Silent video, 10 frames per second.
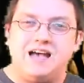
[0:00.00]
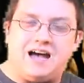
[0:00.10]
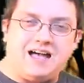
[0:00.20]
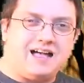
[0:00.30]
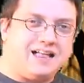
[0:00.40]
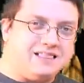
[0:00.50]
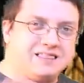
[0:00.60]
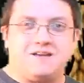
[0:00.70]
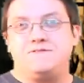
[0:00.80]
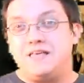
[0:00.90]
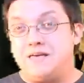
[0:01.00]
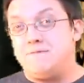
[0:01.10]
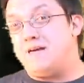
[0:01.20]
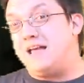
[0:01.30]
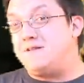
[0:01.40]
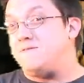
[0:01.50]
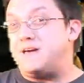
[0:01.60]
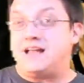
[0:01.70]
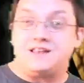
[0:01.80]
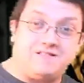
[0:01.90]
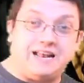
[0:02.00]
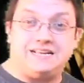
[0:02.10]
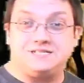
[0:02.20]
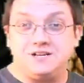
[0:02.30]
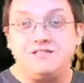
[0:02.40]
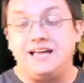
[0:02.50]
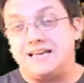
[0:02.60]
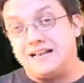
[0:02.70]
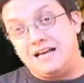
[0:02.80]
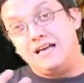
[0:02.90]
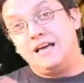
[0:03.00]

Loved him. And in fact, ladies, you'll like it